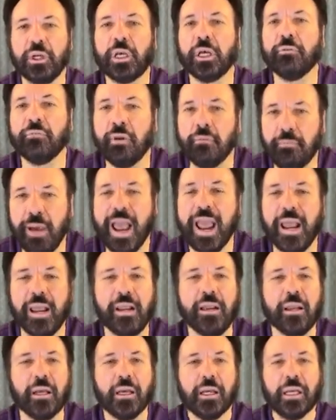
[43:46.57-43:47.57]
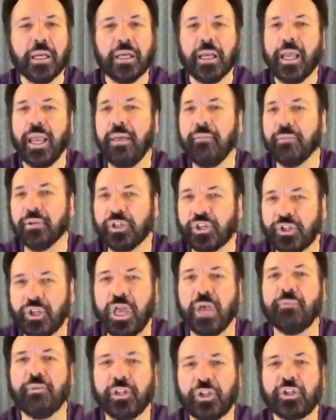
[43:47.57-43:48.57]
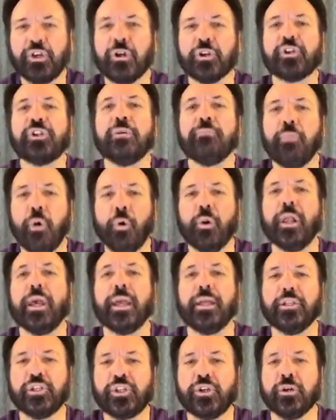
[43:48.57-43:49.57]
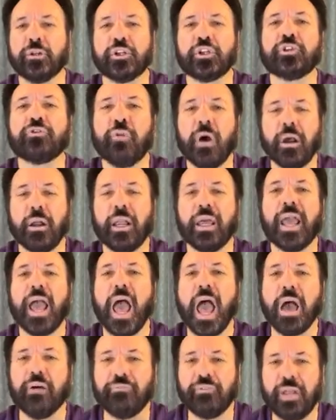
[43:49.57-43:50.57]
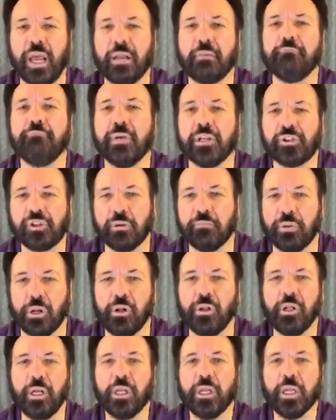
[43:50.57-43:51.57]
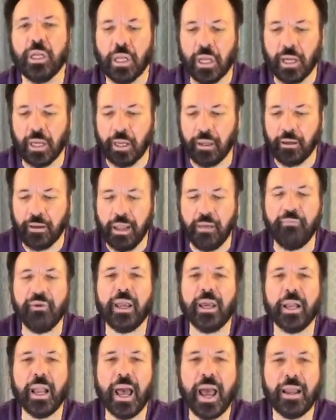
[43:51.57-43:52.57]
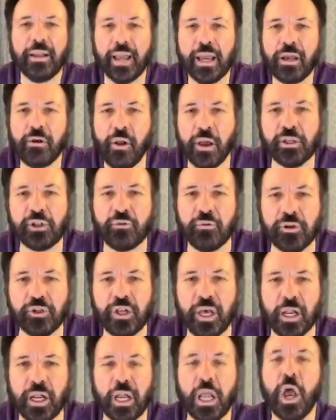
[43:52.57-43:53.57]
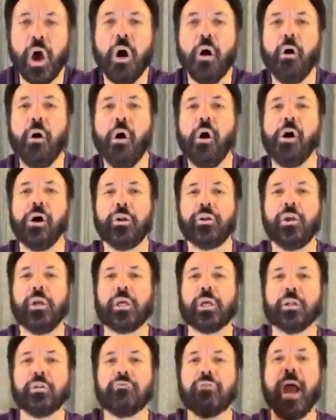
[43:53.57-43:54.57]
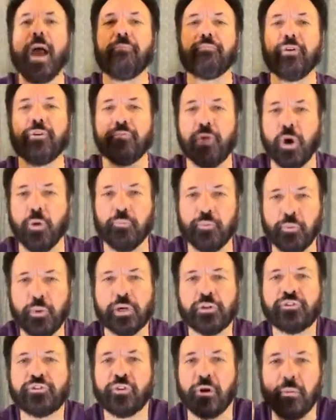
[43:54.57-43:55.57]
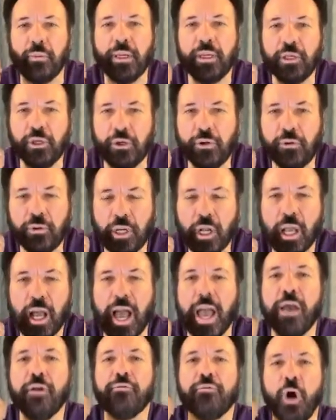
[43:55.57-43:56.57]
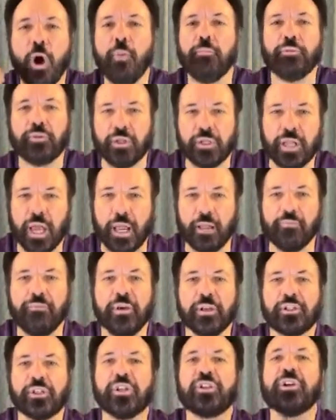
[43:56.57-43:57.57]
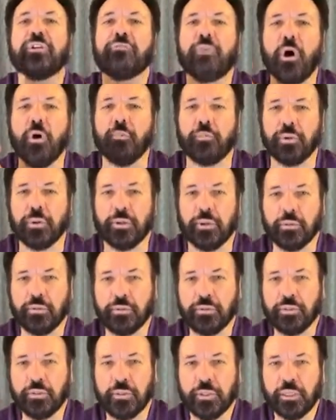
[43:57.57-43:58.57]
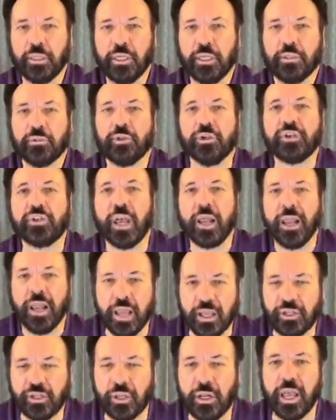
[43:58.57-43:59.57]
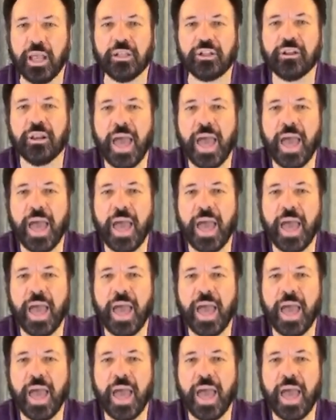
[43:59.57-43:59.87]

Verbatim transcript: You can remain in the sea of the church, the born again church, struggling, half dead, miserable, uh, living in Antichrist Christianity, or you can grab the rope. We're throwing you a rope today. This is a rope to say, listen,